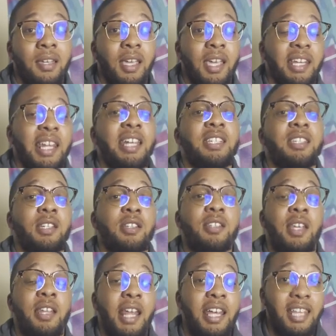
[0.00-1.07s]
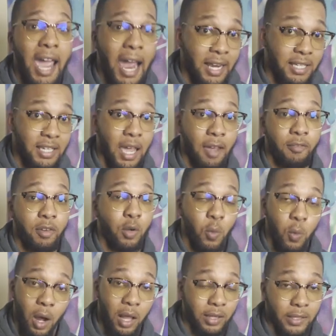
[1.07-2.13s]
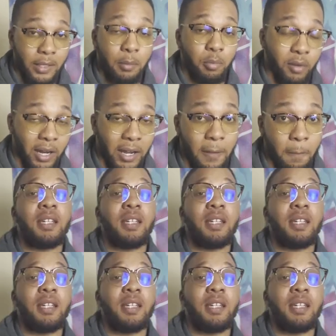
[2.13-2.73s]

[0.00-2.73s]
and that's just and that's actually having a quality brand